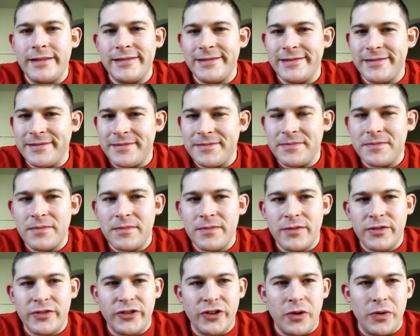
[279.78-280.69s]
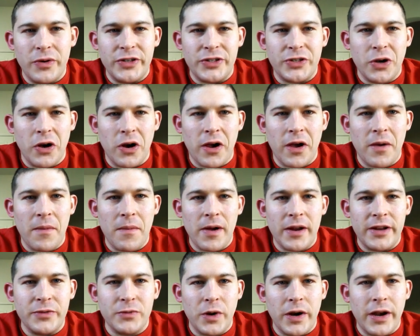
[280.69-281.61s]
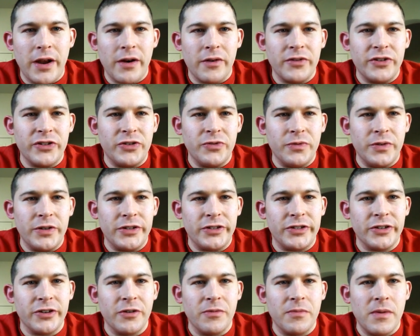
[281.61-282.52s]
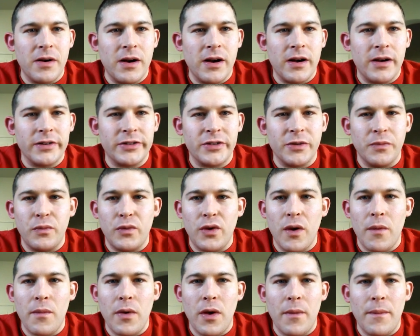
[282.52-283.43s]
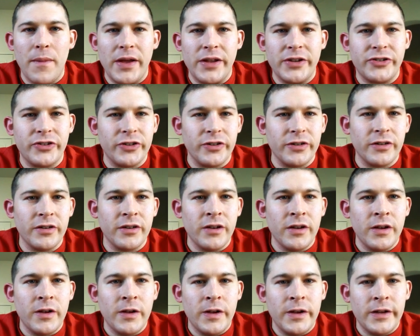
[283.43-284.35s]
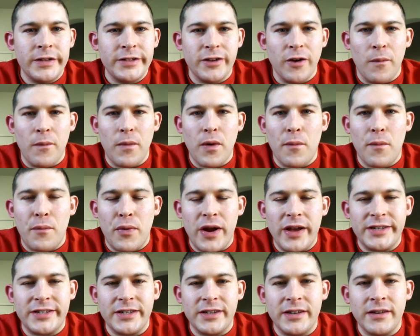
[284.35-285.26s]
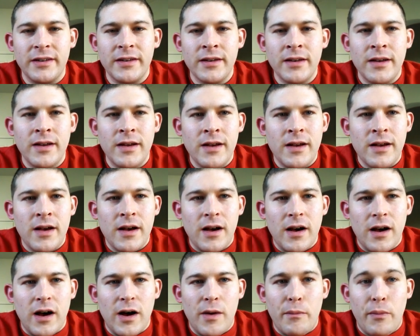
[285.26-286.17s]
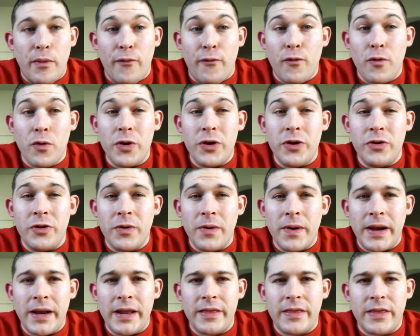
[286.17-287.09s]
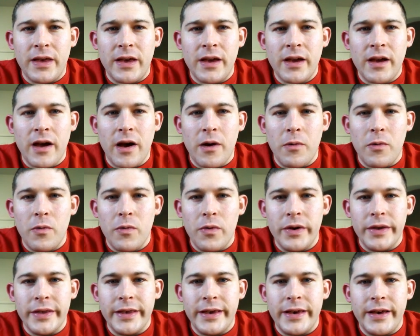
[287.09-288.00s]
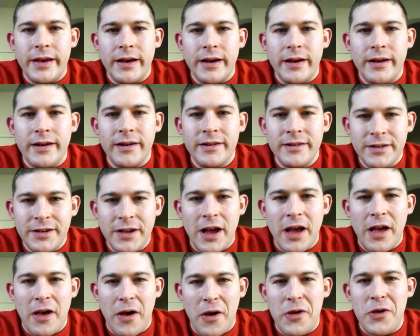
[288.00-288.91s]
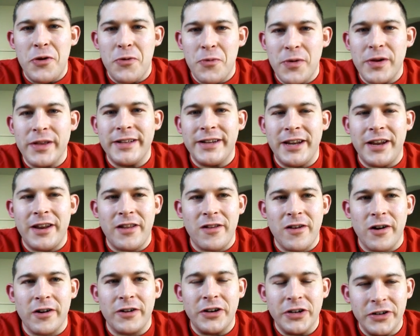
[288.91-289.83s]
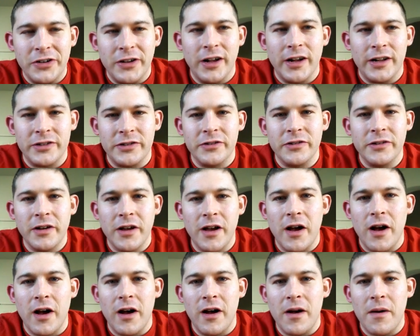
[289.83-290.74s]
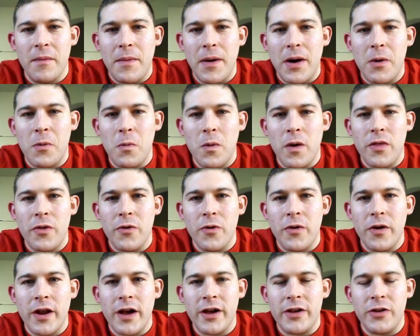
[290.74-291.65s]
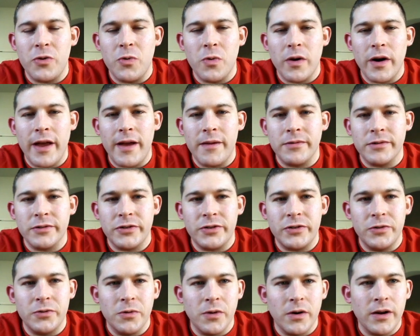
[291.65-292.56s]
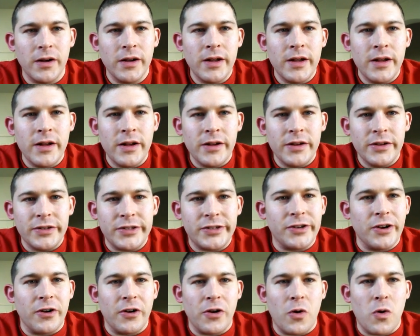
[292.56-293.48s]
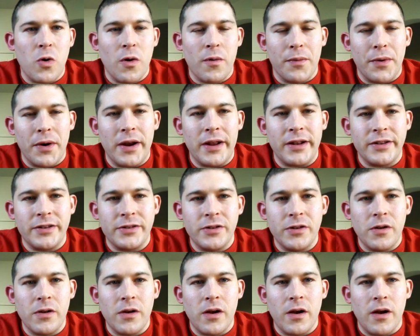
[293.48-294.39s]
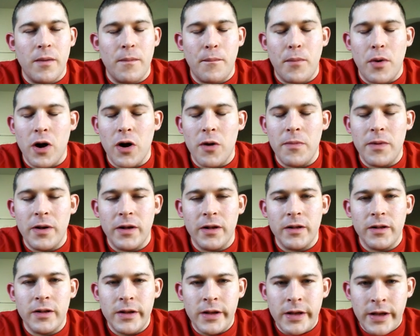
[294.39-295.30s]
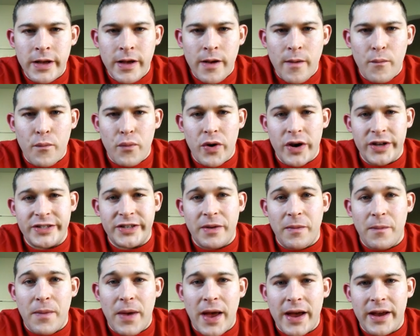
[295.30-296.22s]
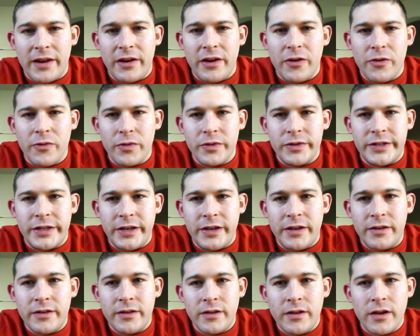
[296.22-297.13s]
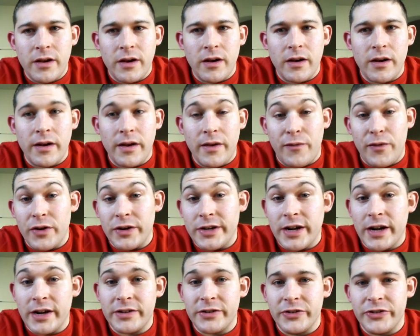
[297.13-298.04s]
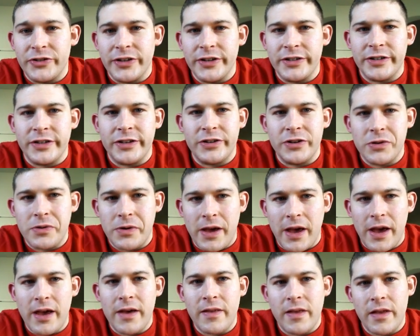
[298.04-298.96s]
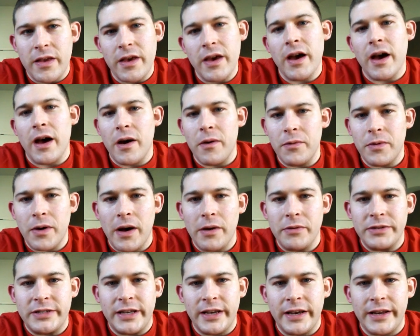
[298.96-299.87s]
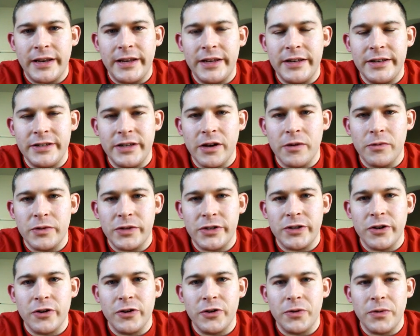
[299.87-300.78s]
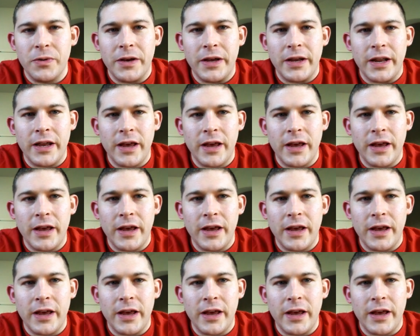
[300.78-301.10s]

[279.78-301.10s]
So he's talking about it right now. He's doing some dumbbell benching, dumbbell pressing. Before you do anything, I would really, you really need to talk to your doctor about whether or not you are able to start incorporating barbell pressing back into your routine. If your doctor says it's okay, then yeah, I would take it easy. I would start doing it again.